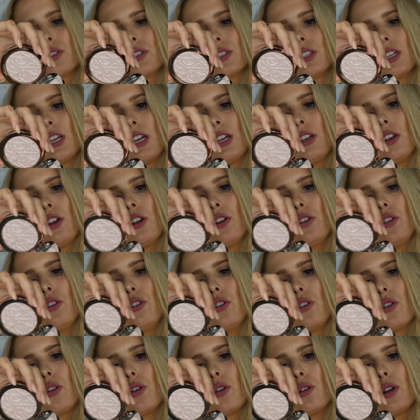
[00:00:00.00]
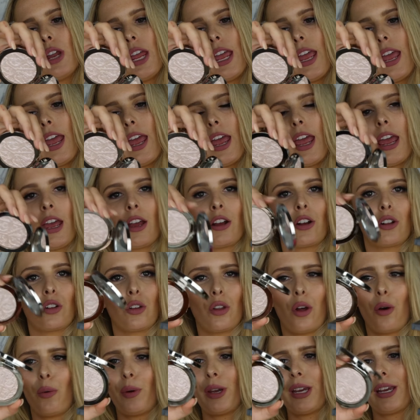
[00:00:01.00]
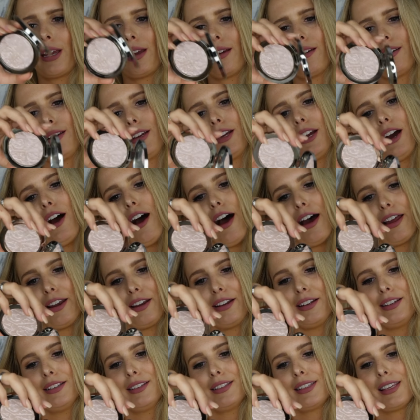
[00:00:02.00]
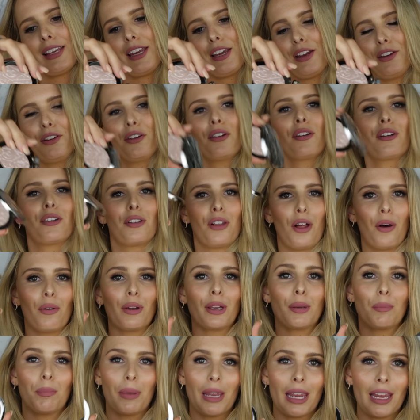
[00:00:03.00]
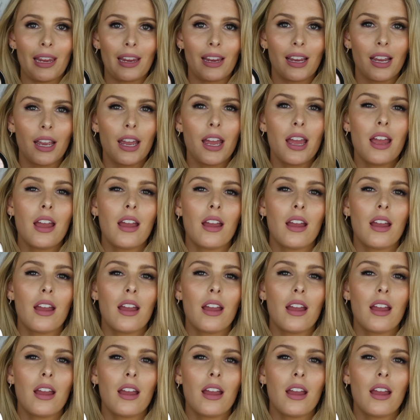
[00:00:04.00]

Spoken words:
Skin Nude Air Glowing Gardens in Glowing Pink.